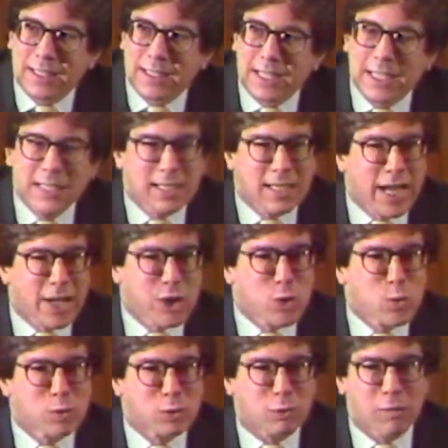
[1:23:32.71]

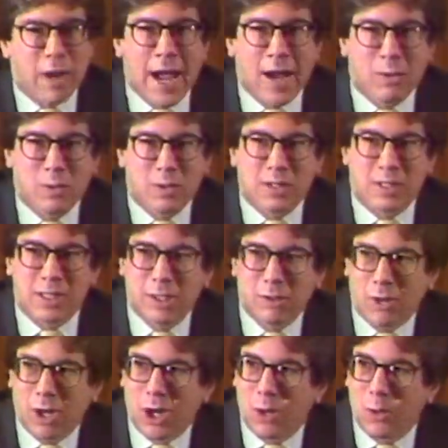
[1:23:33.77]
intellectual ground
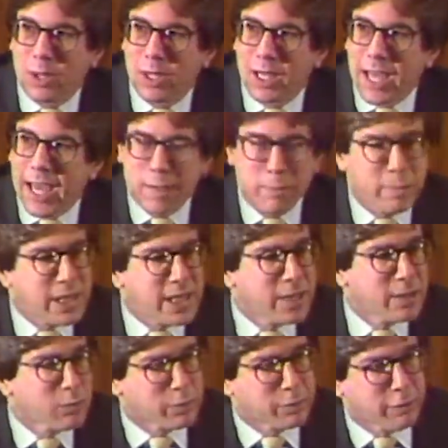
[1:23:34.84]
zero and
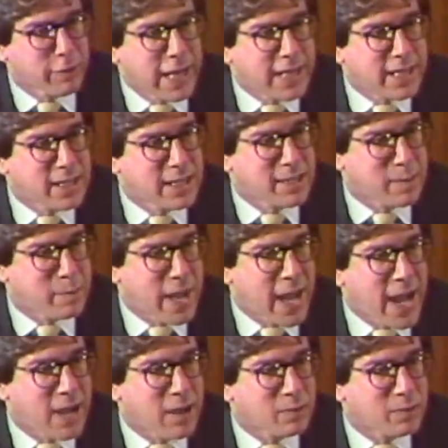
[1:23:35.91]
begin reflecting
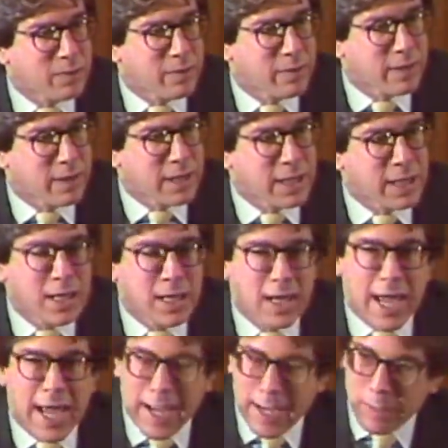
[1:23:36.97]
about the
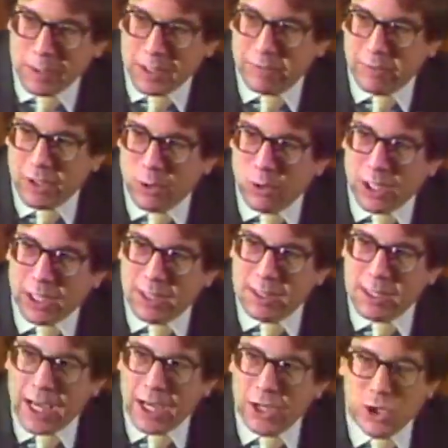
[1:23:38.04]
aims of the
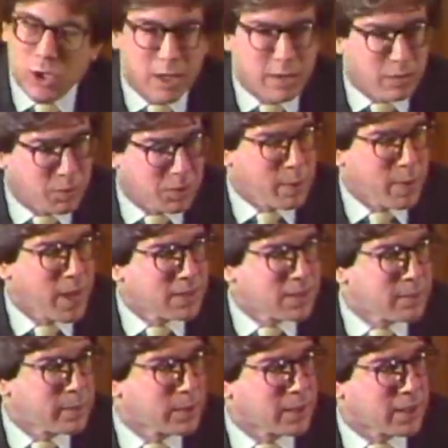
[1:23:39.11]
organization and the
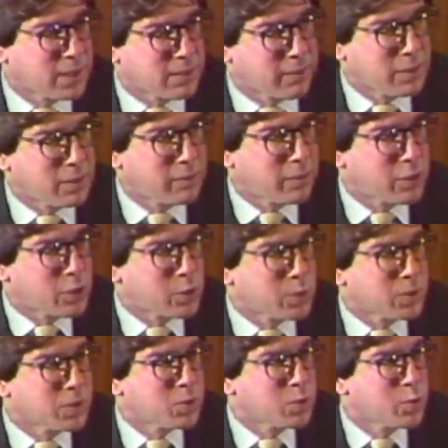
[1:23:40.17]
responsibilities of
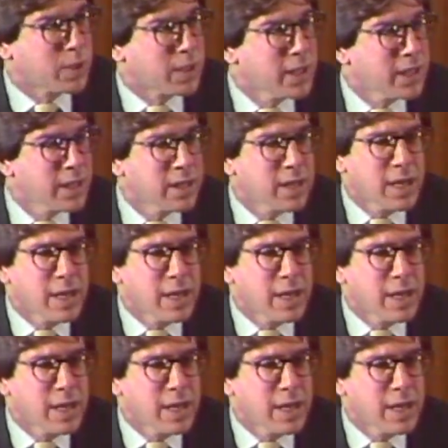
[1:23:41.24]
individuals within it